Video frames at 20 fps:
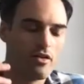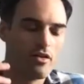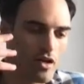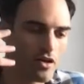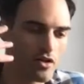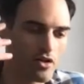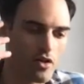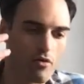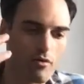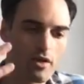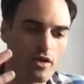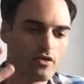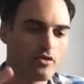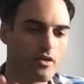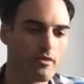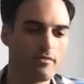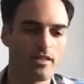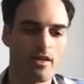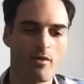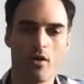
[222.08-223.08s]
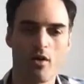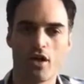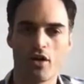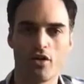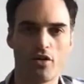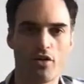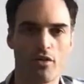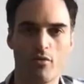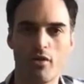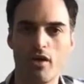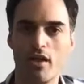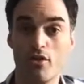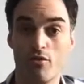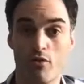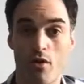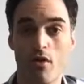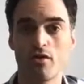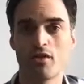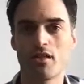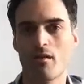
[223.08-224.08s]
career dreams. They want to really
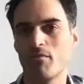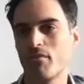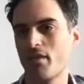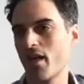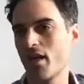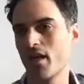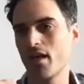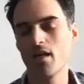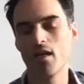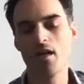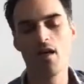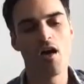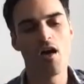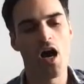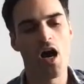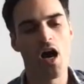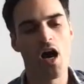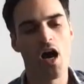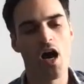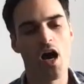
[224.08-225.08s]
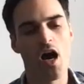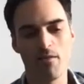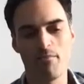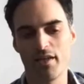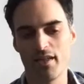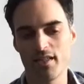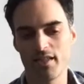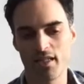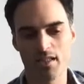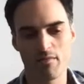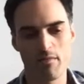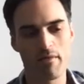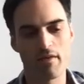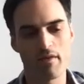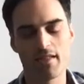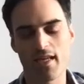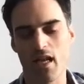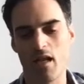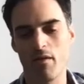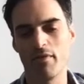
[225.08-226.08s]
grow something, create a business, maybe
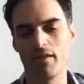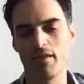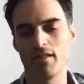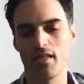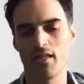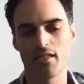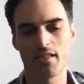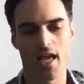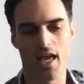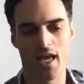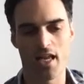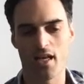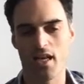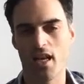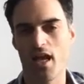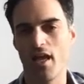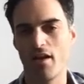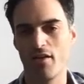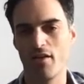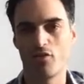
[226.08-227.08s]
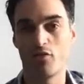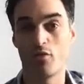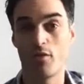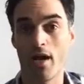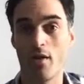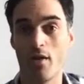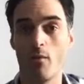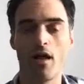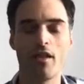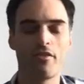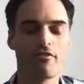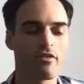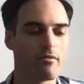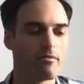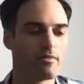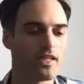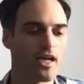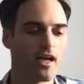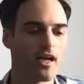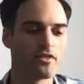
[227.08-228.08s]
sell a business, and create wealth for
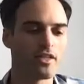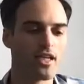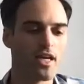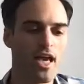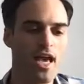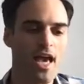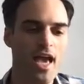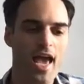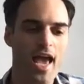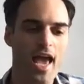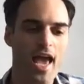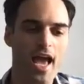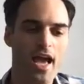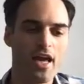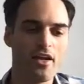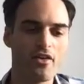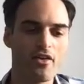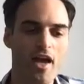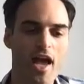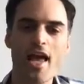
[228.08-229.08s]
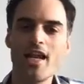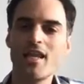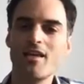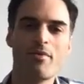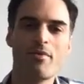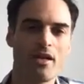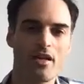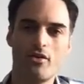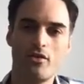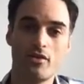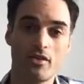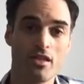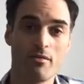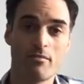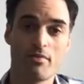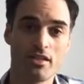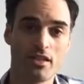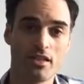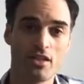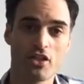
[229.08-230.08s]
themselves. And anybody who's in a
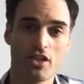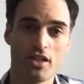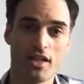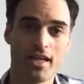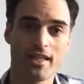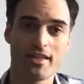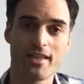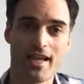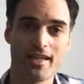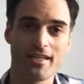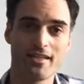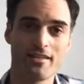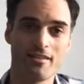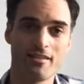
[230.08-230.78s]
position like that